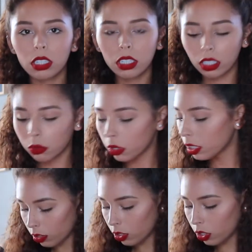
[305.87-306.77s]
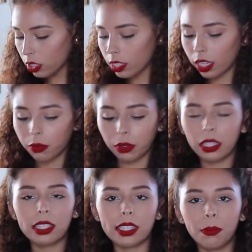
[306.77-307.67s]
underwear, just like really
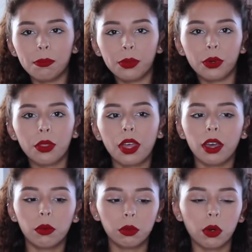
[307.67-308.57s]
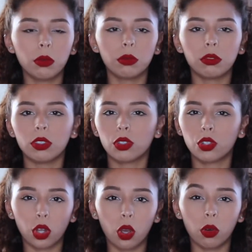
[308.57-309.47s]
simple that won't
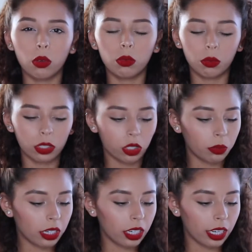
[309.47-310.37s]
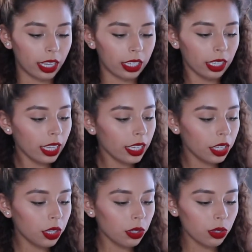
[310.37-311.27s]
show when you're wearing like
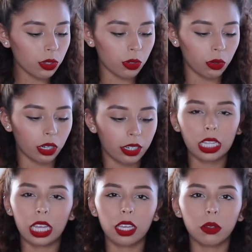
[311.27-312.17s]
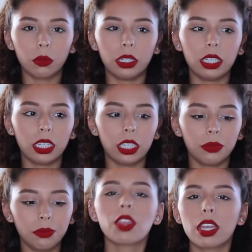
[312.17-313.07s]
leggings or like
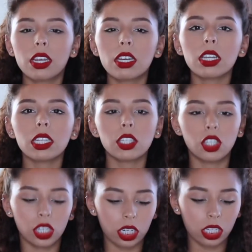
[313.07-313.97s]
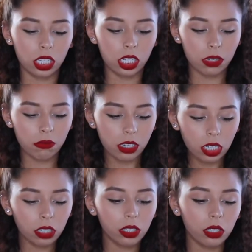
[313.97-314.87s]
really thin jeans
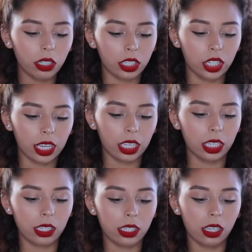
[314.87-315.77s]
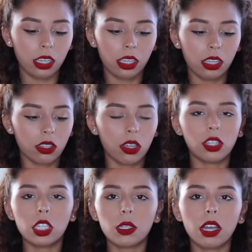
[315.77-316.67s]
material like jeggings. So I
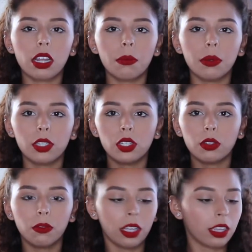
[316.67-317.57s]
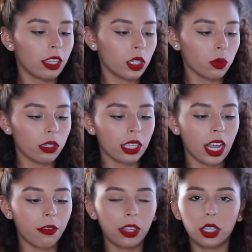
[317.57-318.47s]
just got a bunch of like this ones that
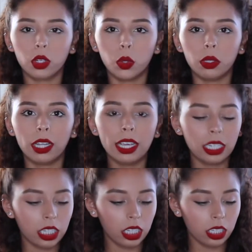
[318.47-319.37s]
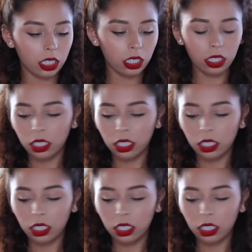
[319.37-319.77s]
have like no lining.